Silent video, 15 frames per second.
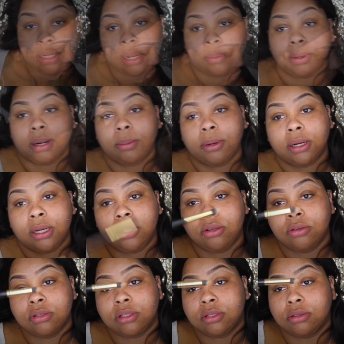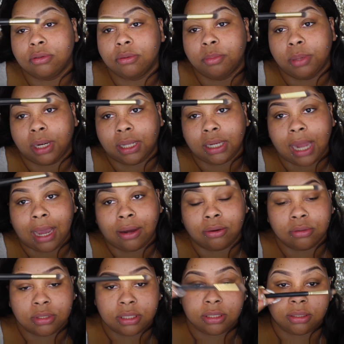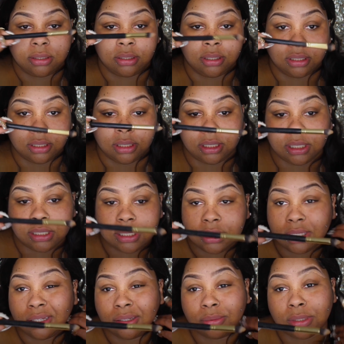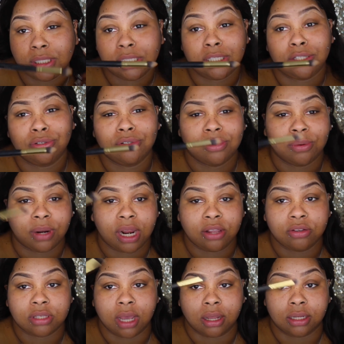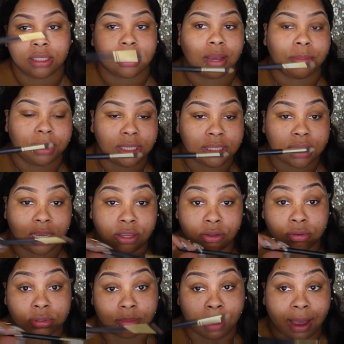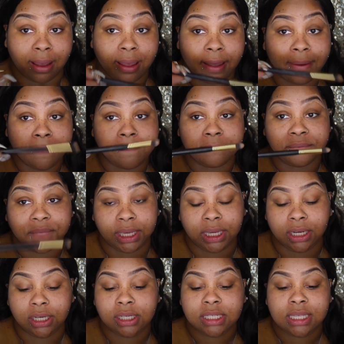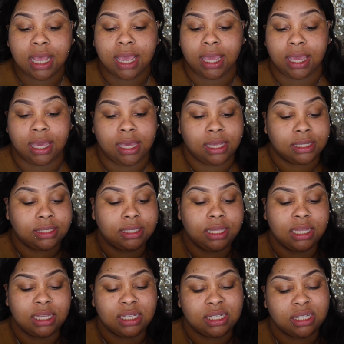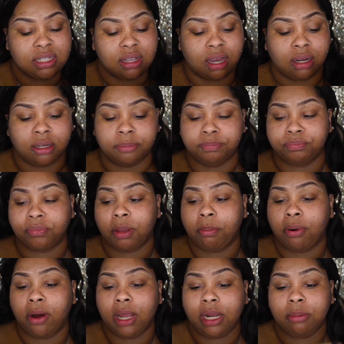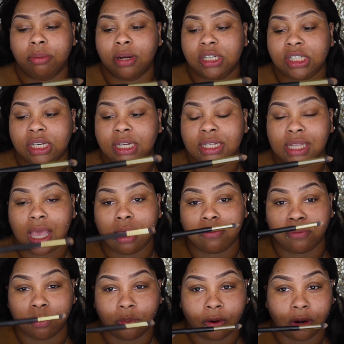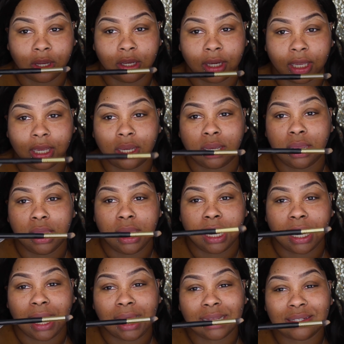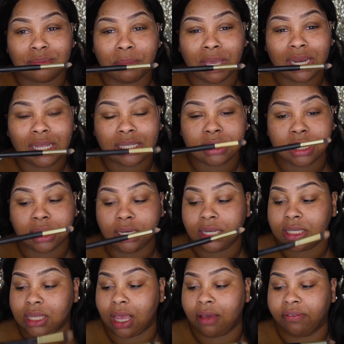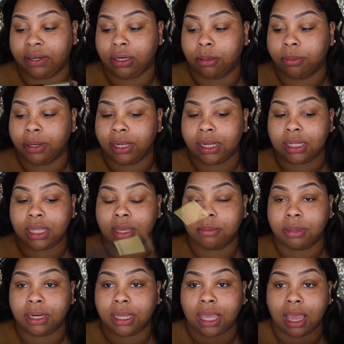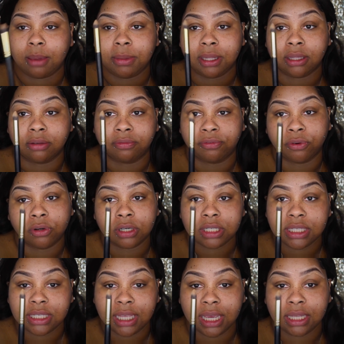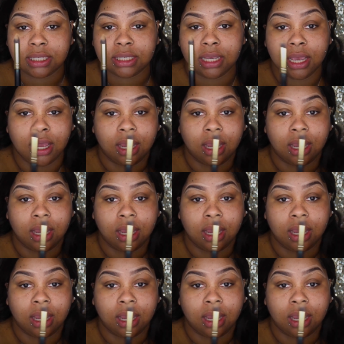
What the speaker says: Now what I'm going to use to blend out the concealer, which is usually what I use all the time unless I use my fingers, is this pointed brush, and this came from Royal Care Cosmetics. It doesn't have a number or anything, but it came in the 4 sets.